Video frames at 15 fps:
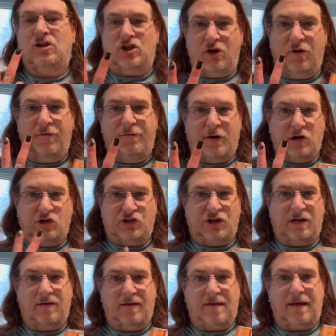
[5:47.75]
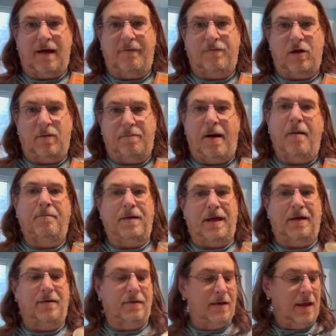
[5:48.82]
two versions of their
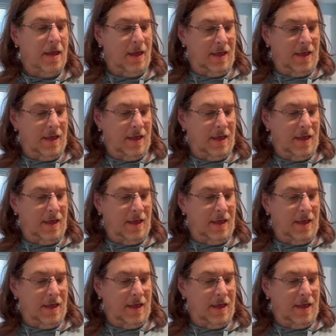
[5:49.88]
pumpkin.